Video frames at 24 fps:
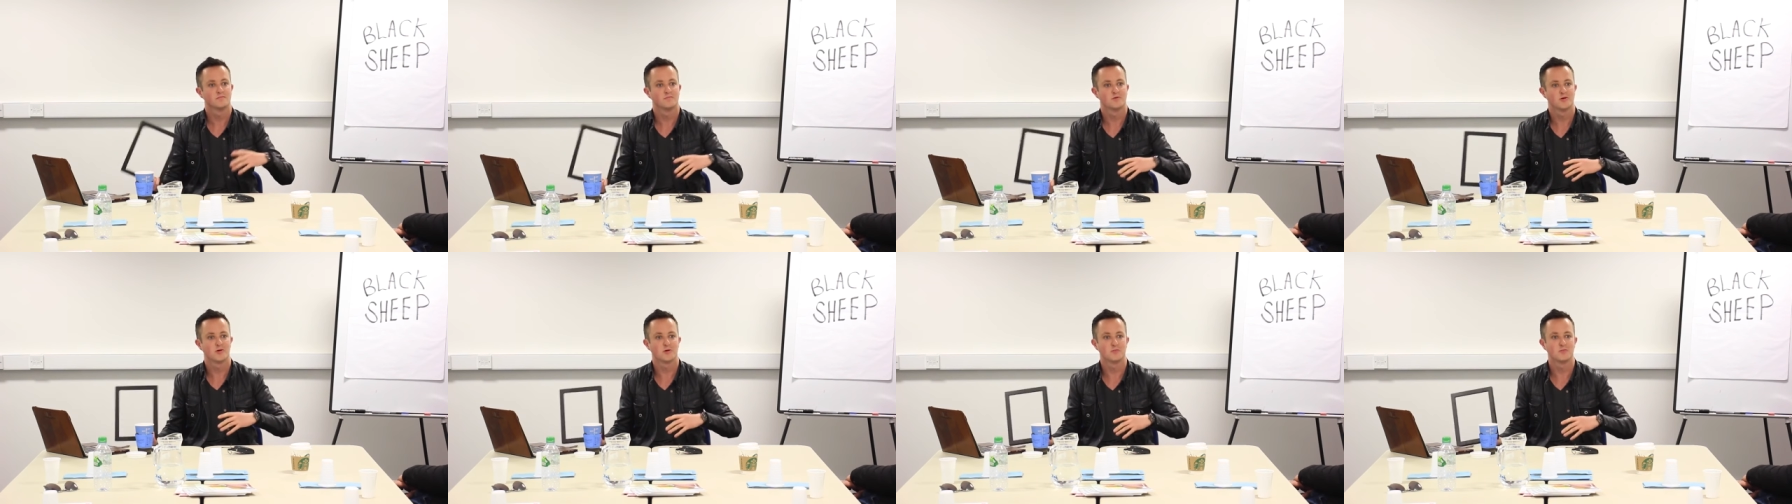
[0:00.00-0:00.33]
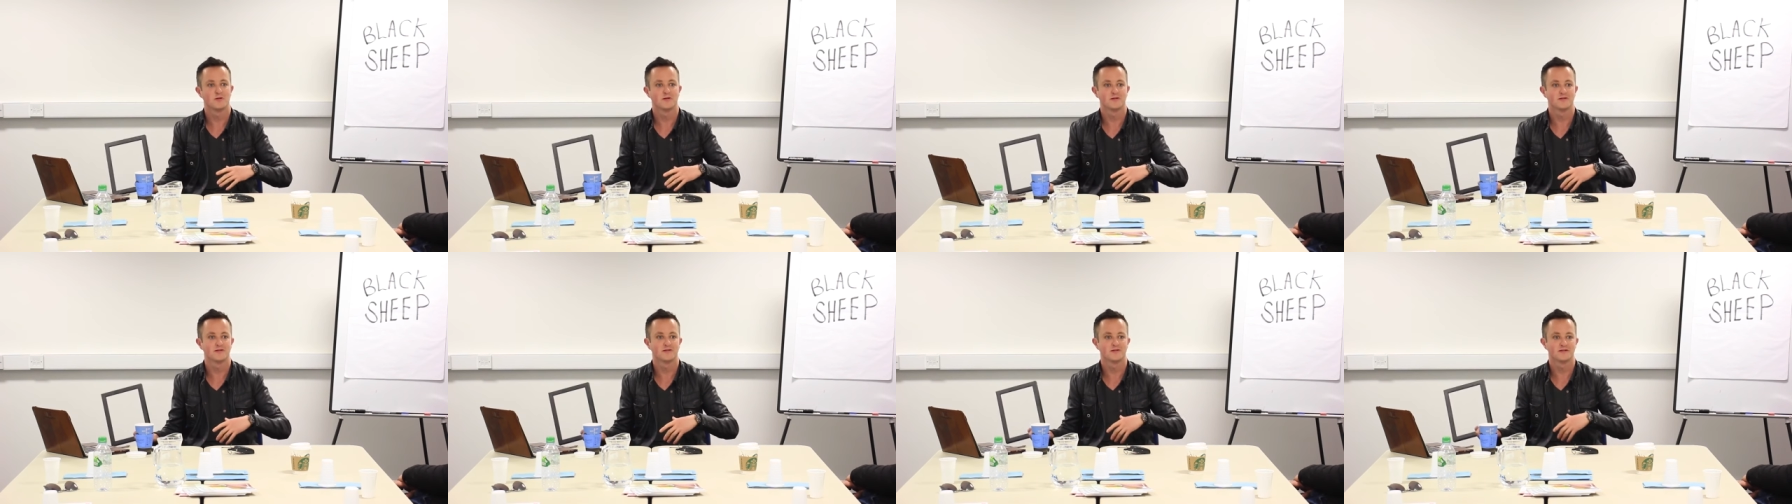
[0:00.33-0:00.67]

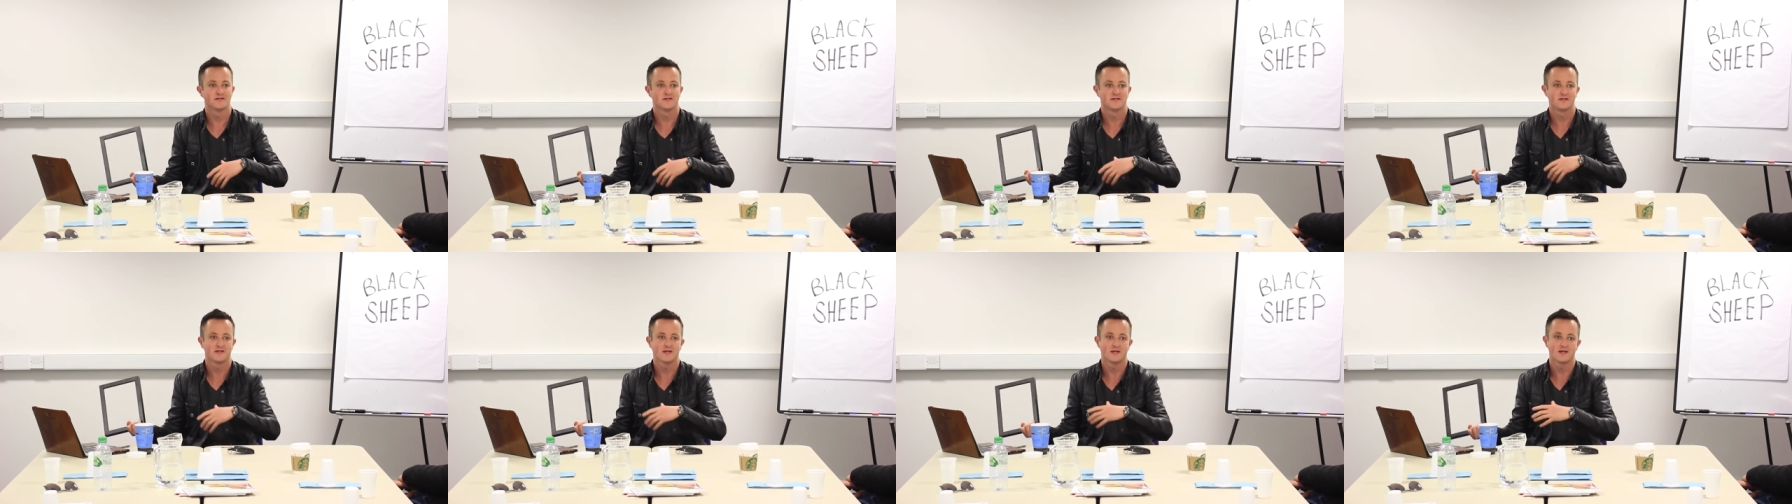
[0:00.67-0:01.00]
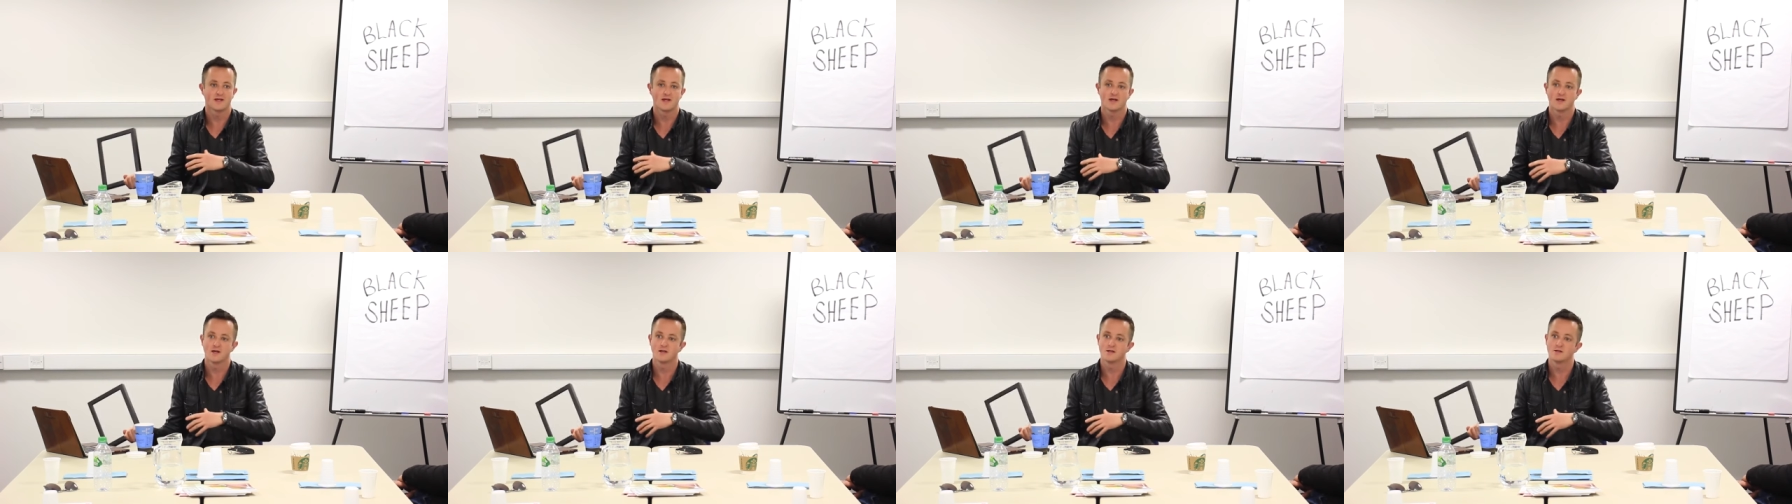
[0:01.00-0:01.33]
permanent,
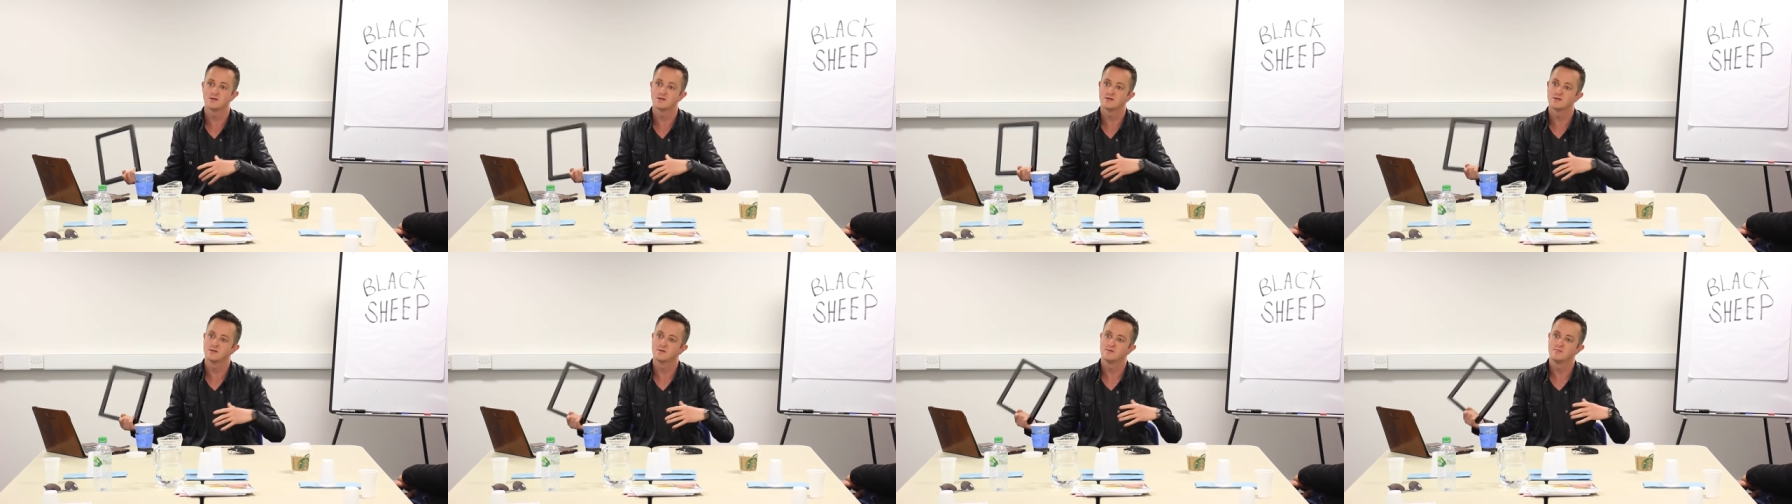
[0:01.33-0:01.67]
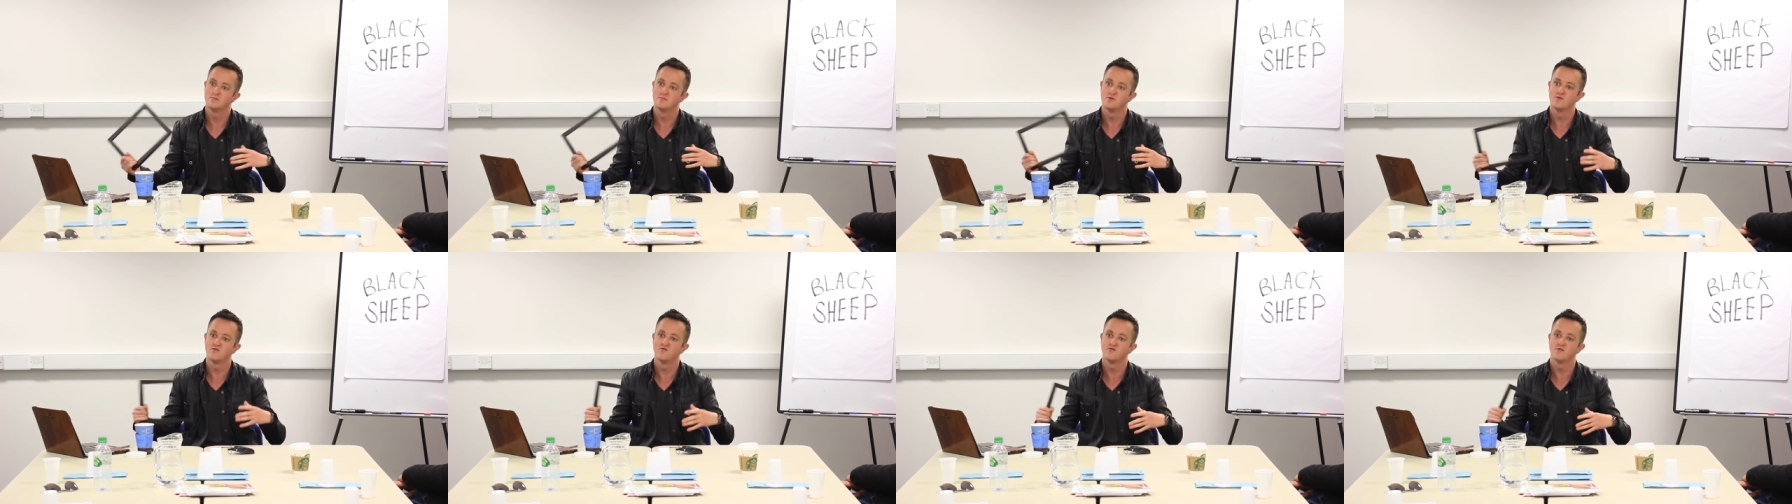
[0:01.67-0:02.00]
engaged,
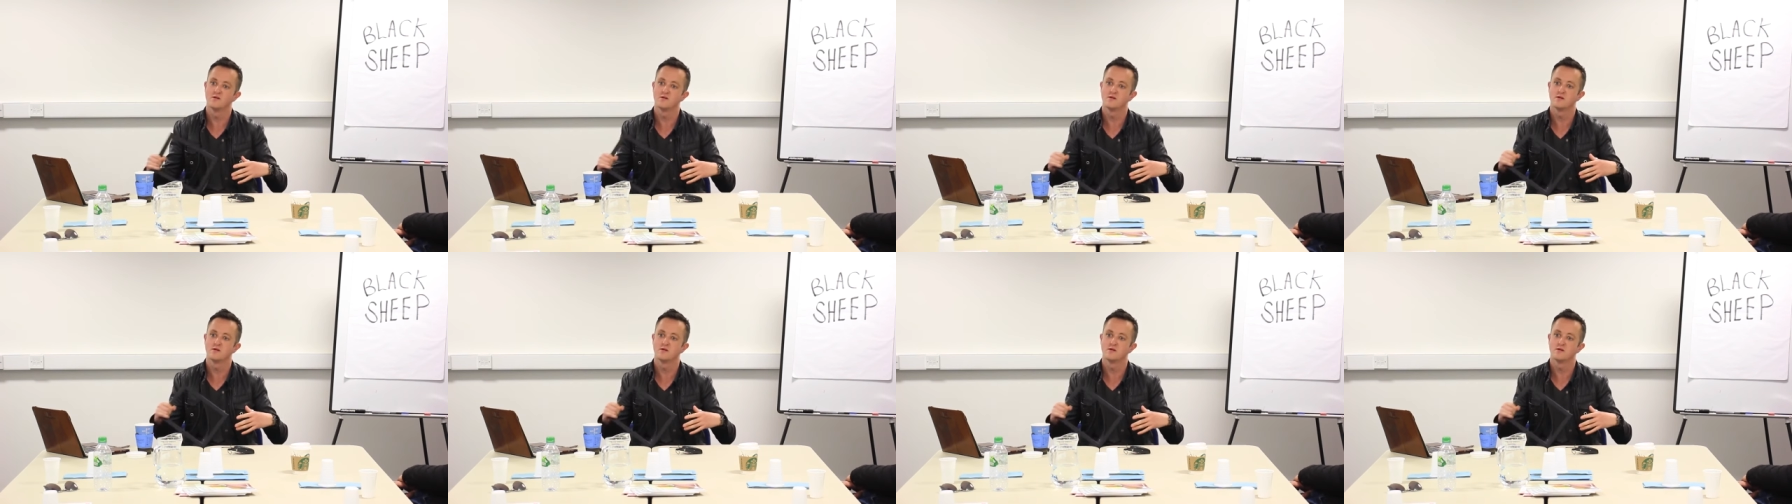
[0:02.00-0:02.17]
move